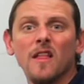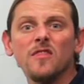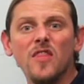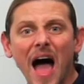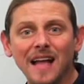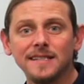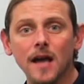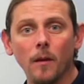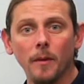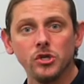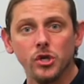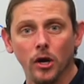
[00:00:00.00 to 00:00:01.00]
That's how
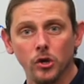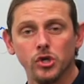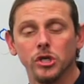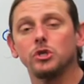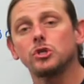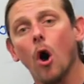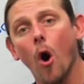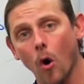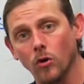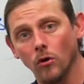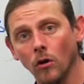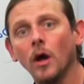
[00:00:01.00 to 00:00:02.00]
much energy
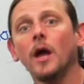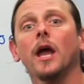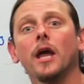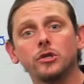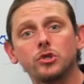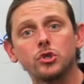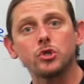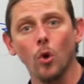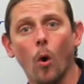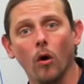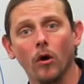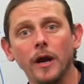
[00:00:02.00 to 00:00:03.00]
total is
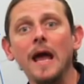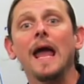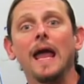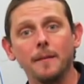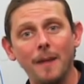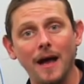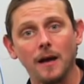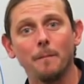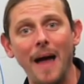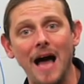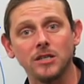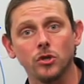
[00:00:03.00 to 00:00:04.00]
stored in my
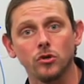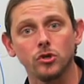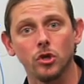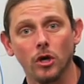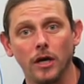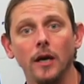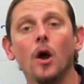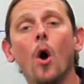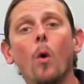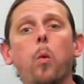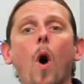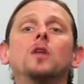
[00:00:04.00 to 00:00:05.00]
capacitor circuit
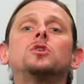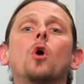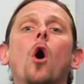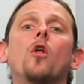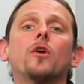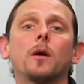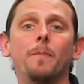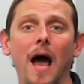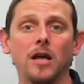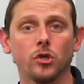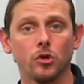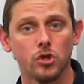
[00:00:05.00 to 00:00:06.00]
once all the
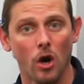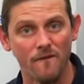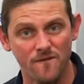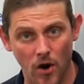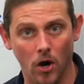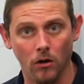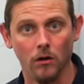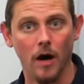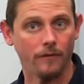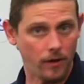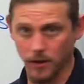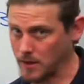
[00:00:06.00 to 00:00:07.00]
capacitors are full.
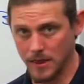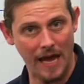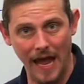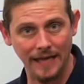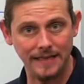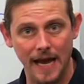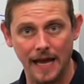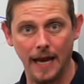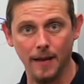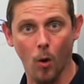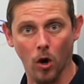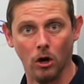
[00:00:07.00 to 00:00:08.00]
They can't take
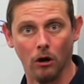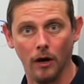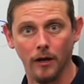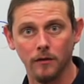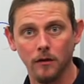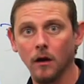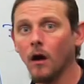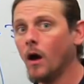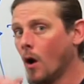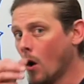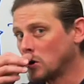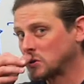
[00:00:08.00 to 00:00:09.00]
any more current.
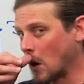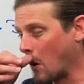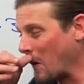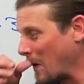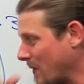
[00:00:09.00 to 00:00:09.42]
So